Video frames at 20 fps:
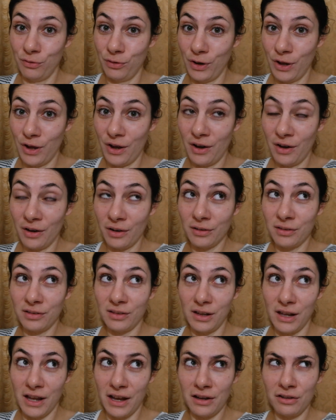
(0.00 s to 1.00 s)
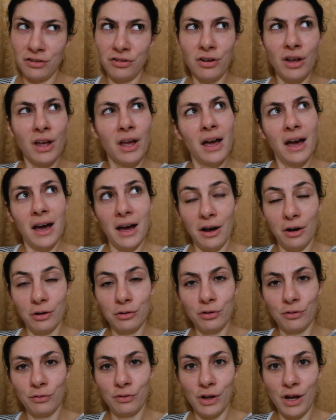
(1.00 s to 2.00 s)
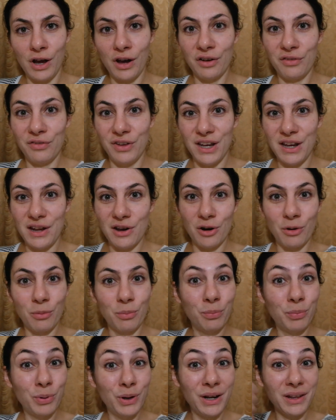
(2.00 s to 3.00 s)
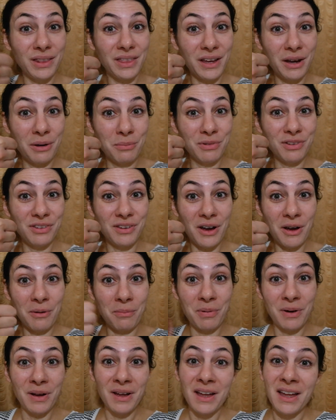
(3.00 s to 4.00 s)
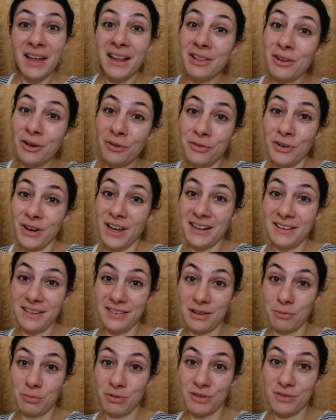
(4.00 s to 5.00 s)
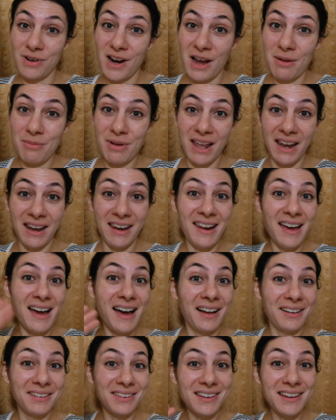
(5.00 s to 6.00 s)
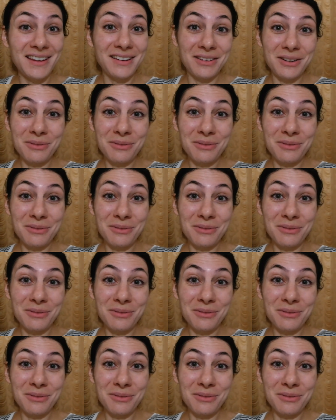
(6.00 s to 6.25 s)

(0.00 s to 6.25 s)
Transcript: vlog slash how to vlog video, put a thumbs up. Don't forget to subscribe and I'll see you